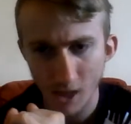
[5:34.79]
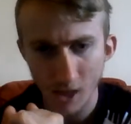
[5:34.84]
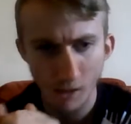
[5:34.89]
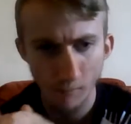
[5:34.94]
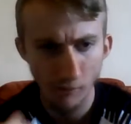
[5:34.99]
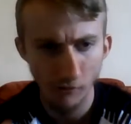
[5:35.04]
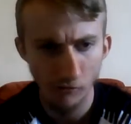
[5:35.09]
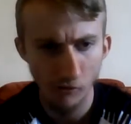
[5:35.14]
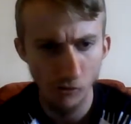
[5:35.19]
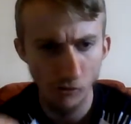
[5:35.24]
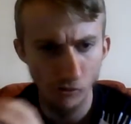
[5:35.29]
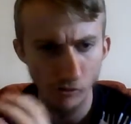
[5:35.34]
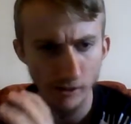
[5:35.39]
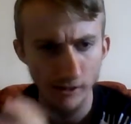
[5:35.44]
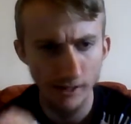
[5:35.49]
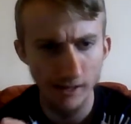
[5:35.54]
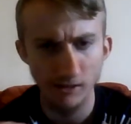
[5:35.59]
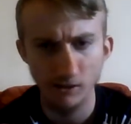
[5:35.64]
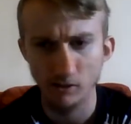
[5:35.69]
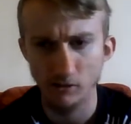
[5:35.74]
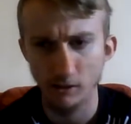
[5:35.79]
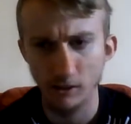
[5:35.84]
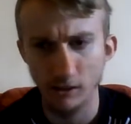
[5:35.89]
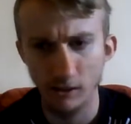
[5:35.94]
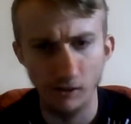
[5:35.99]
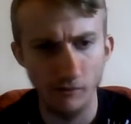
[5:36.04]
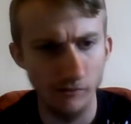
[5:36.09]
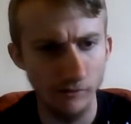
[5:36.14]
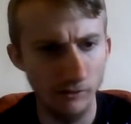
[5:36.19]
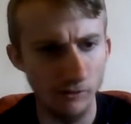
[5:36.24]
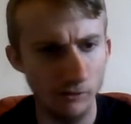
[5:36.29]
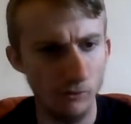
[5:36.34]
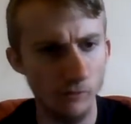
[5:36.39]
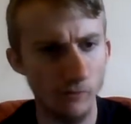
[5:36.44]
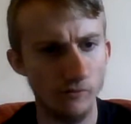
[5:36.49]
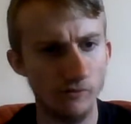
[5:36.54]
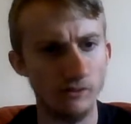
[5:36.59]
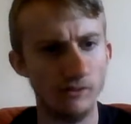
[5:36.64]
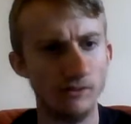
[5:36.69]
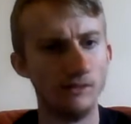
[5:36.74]
before re-entering the
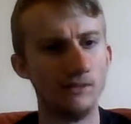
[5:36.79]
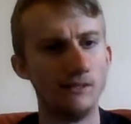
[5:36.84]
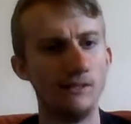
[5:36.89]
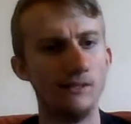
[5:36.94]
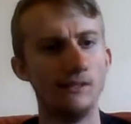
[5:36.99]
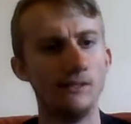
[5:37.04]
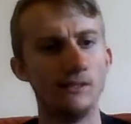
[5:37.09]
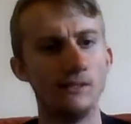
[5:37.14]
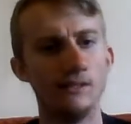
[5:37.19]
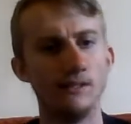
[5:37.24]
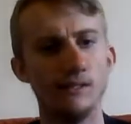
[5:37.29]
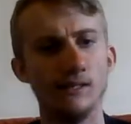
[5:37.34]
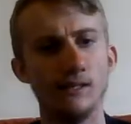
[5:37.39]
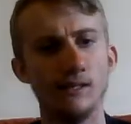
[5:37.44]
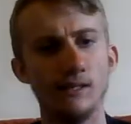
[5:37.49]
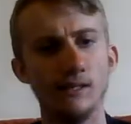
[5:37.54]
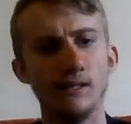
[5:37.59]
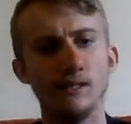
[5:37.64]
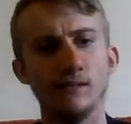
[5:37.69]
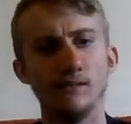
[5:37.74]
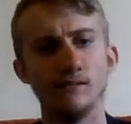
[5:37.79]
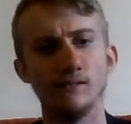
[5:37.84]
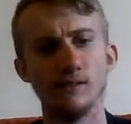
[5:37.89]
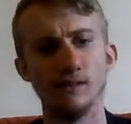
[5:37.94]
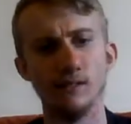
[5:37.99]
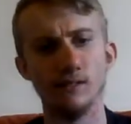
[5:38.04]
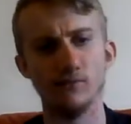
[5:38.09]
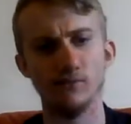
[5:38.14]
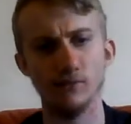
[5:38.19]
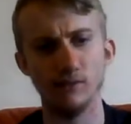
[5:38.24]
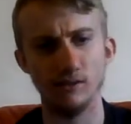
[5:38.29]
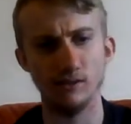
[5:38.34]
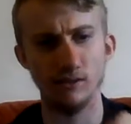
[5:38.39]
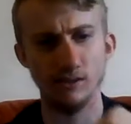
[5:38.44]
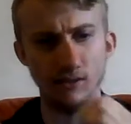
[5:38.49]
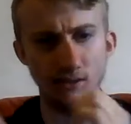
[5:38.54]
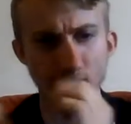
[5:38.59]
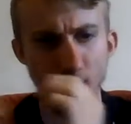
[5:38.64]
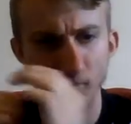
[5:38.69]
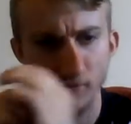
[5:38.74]
Northern Senior League in
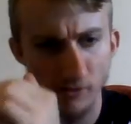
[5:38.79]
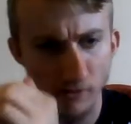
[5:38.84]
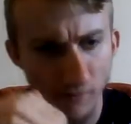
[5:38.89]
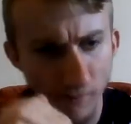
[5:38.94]
1937.